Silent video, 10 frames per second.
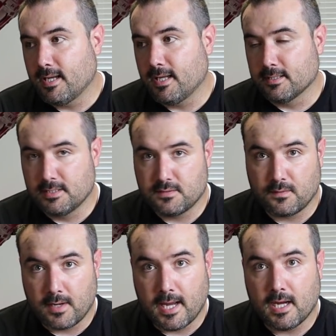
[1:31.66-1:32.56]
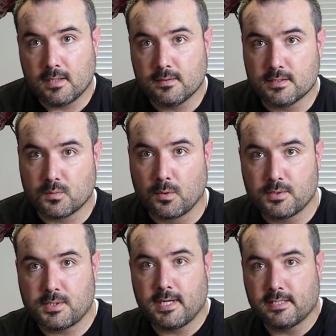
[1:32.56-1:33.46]
at least for now, it's
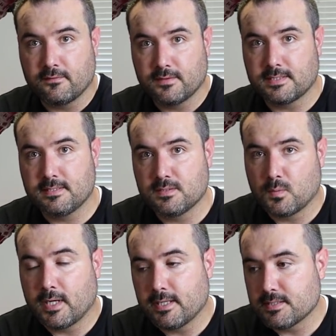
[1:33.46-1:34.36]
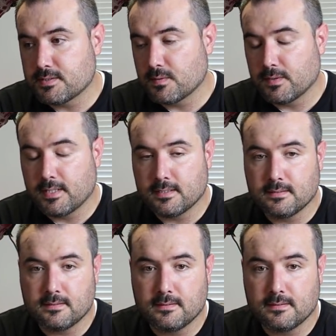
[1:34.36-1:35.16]
worth trying to fix these wires so that